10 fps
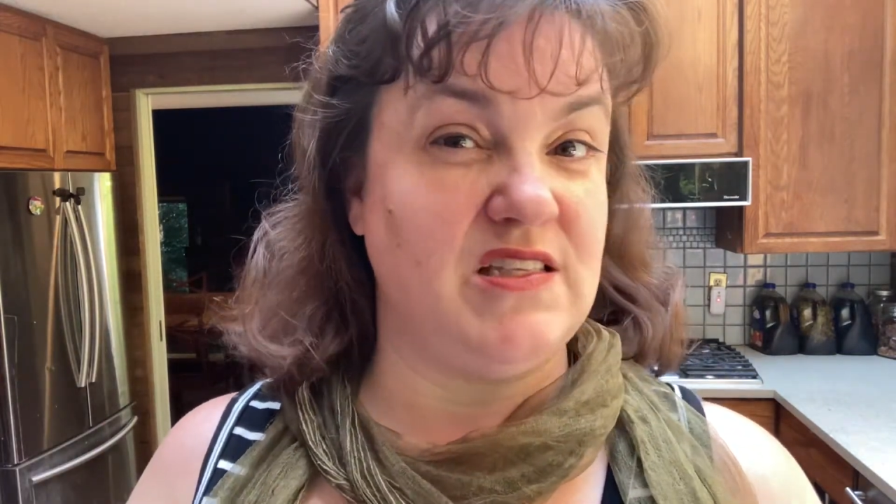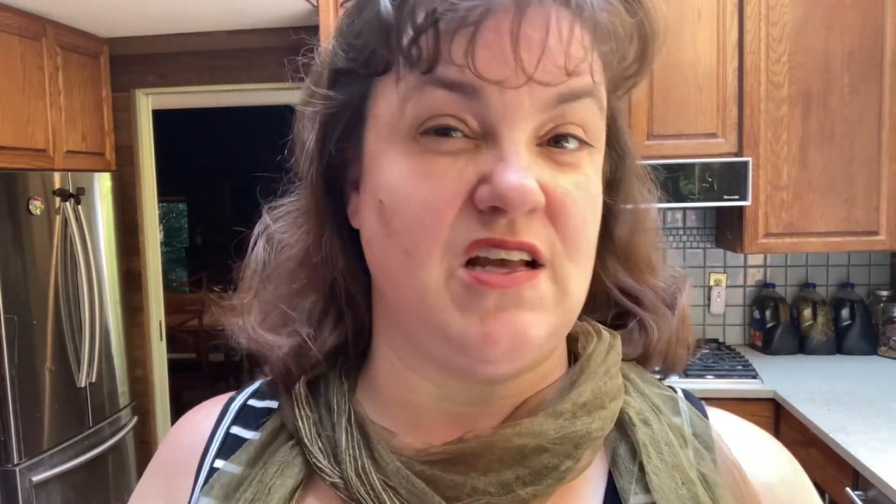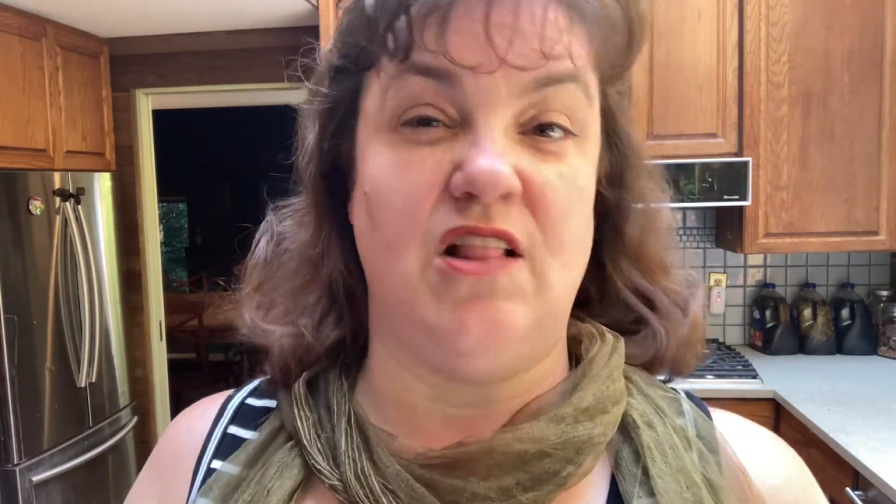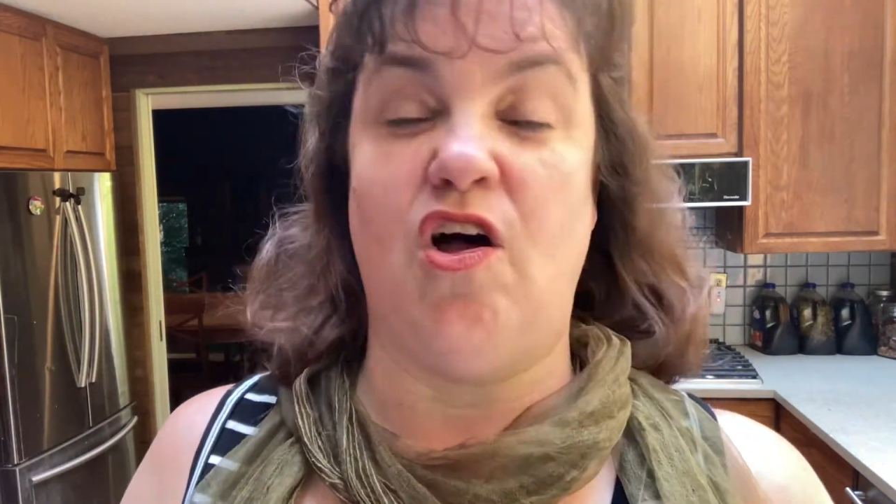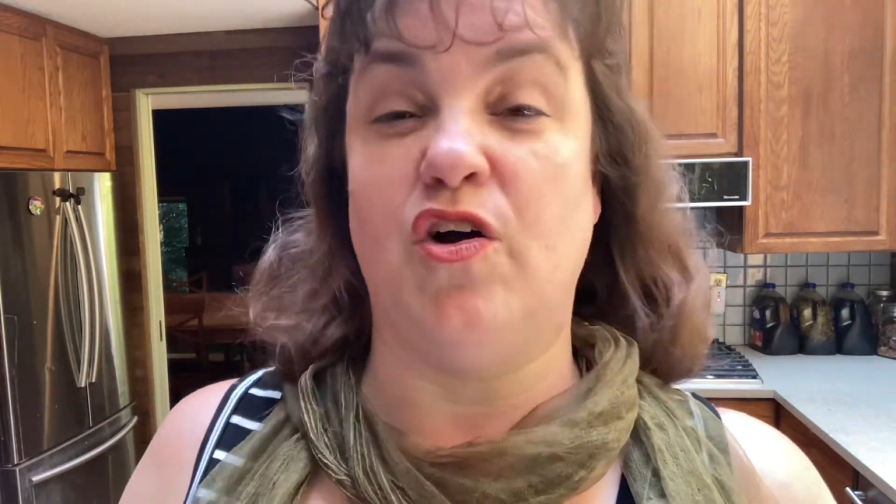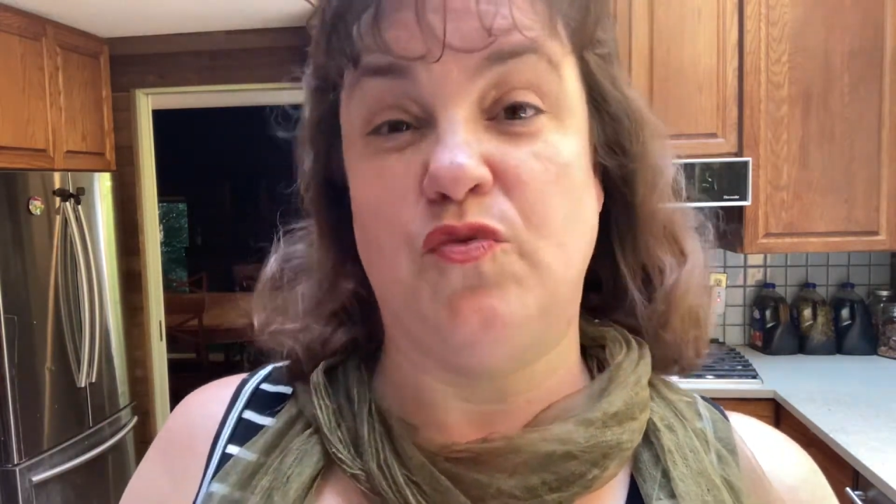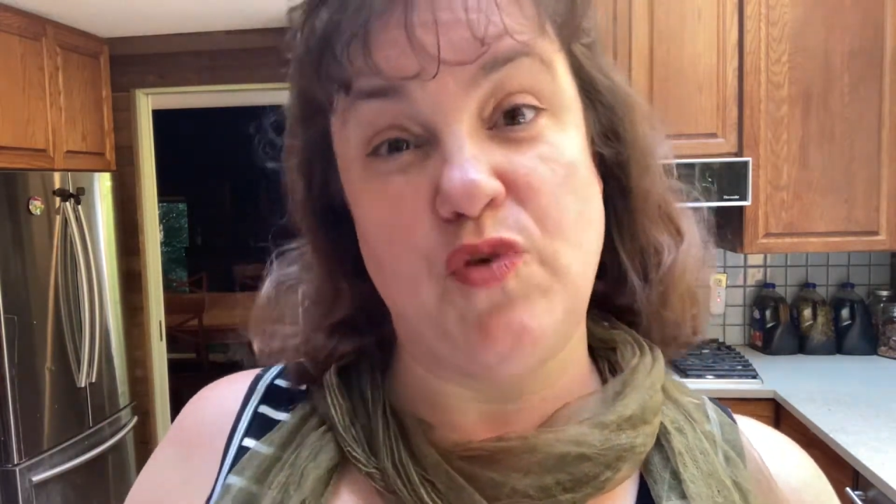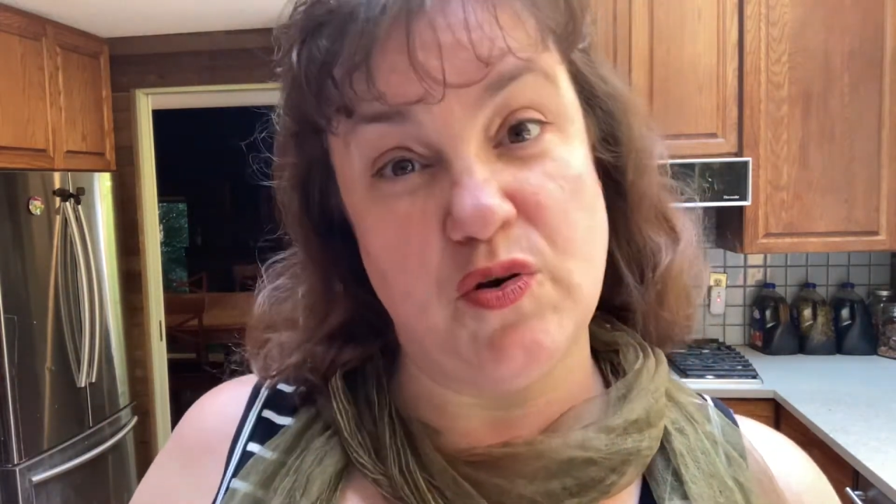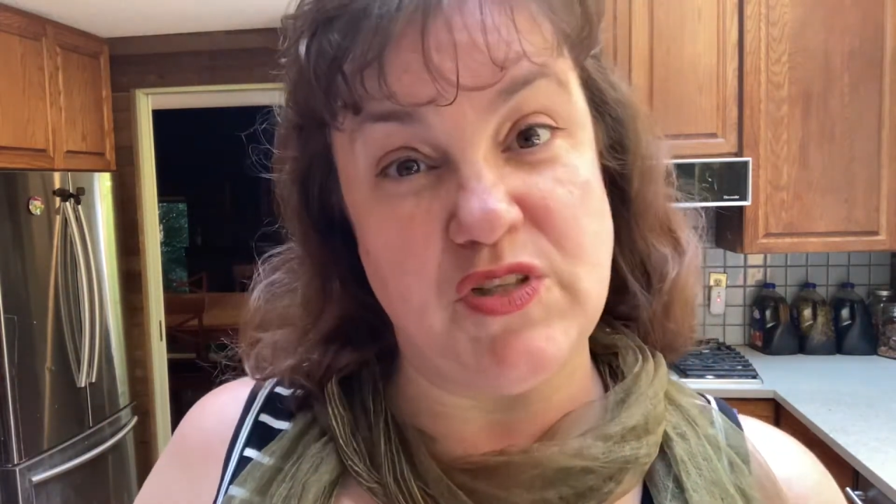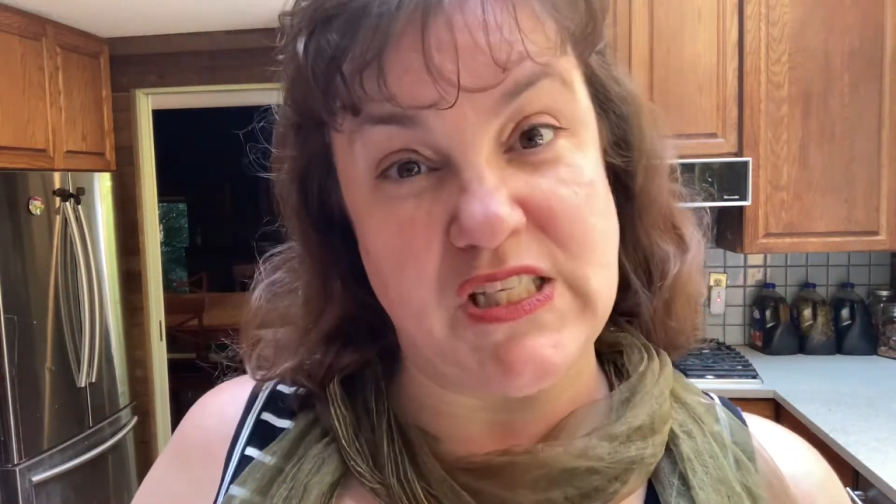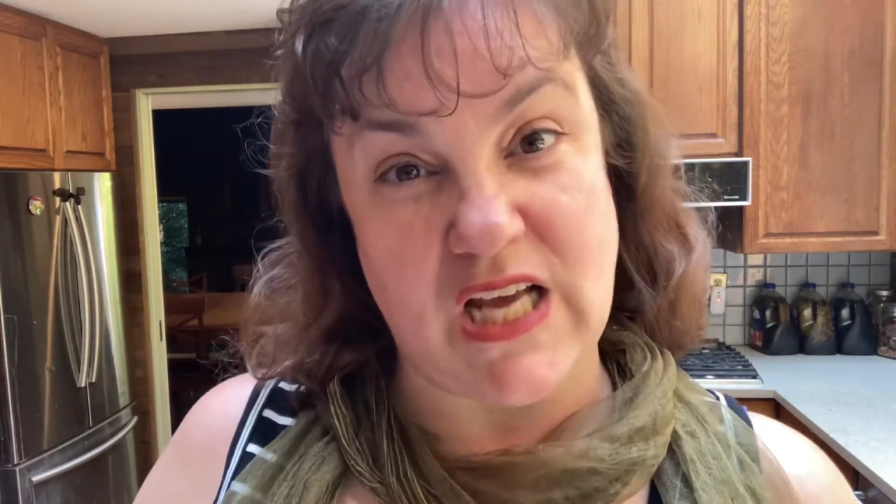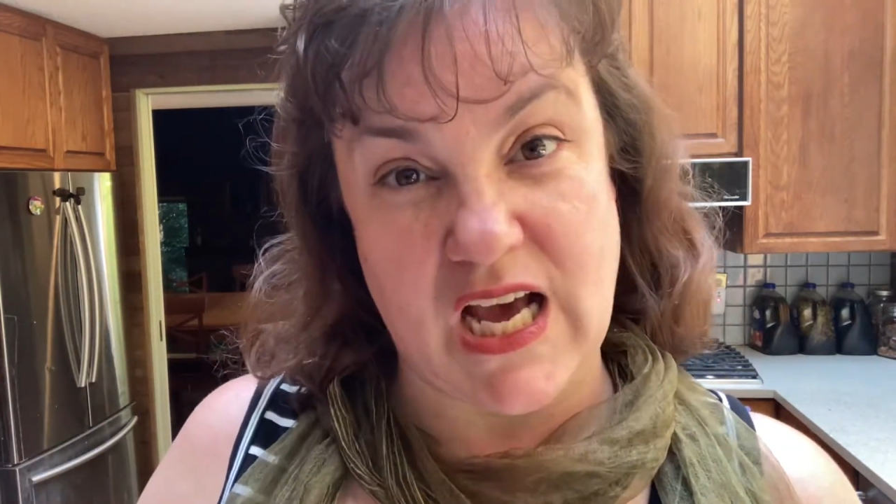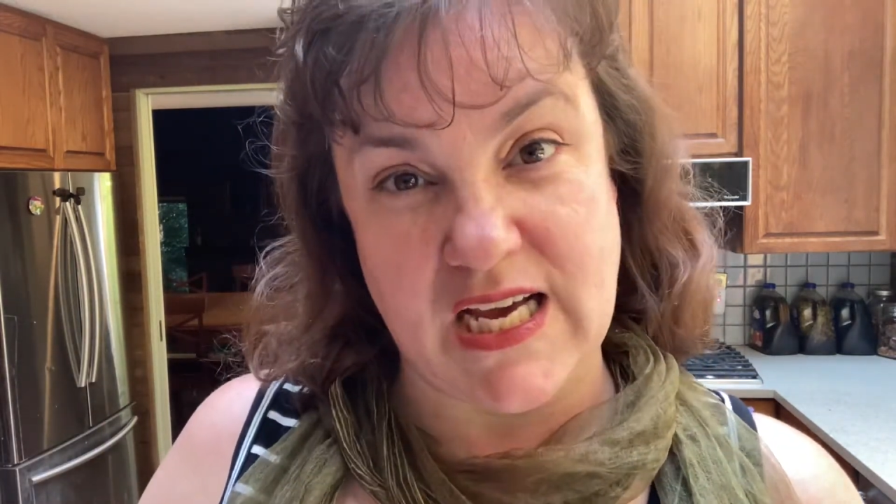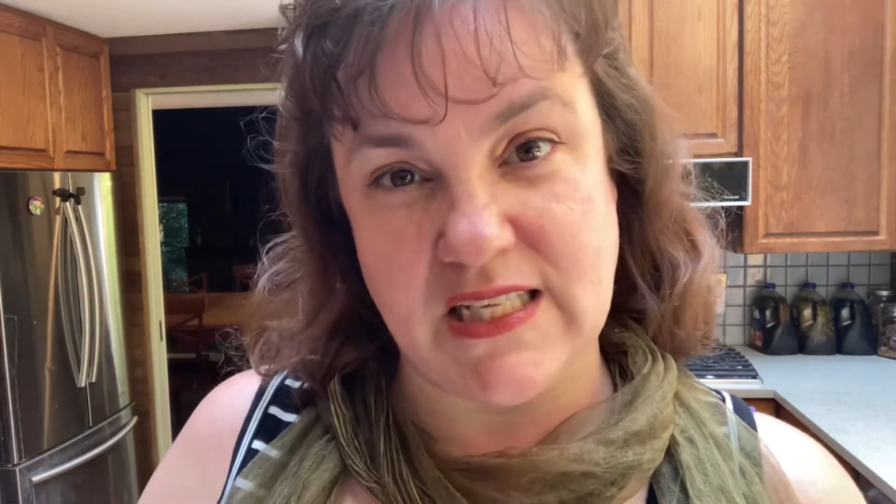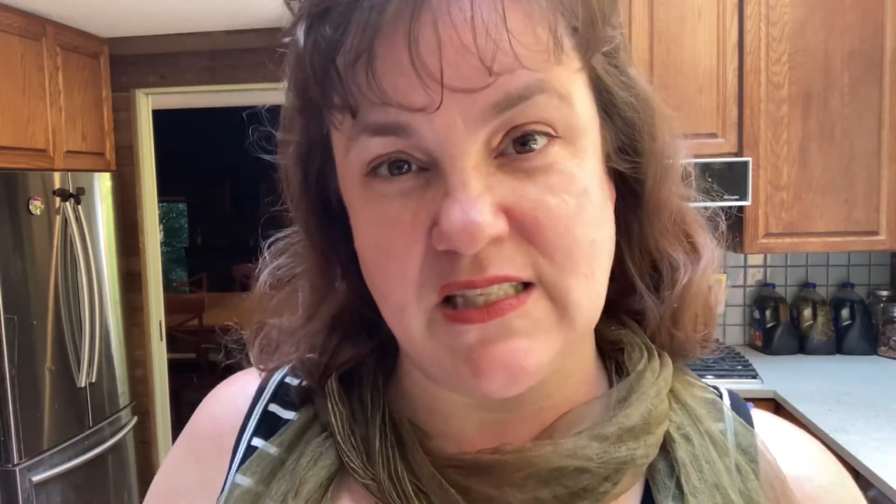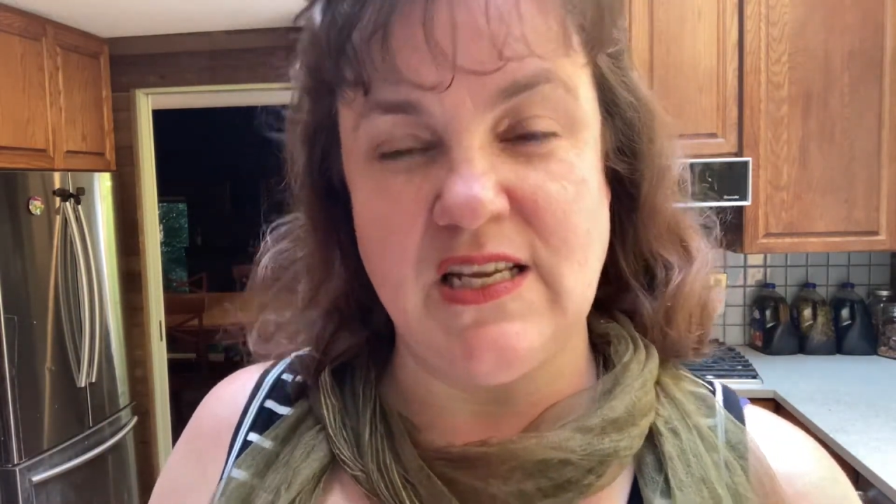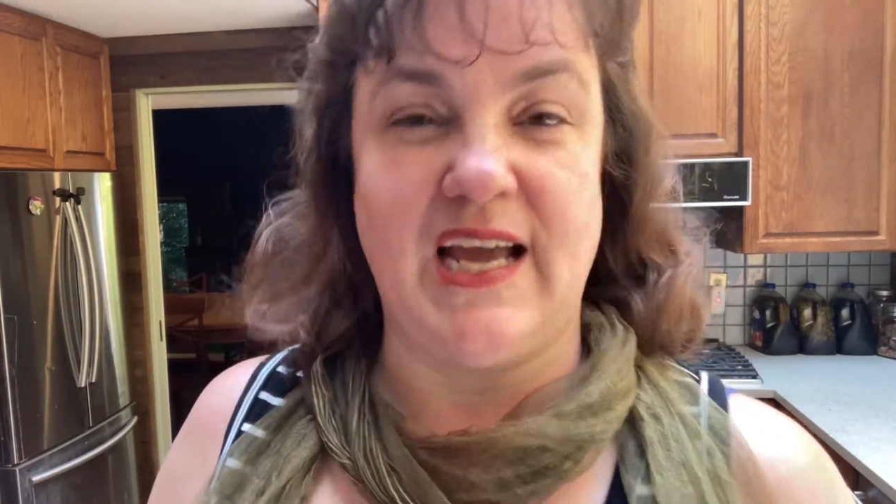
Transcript: along roadsides,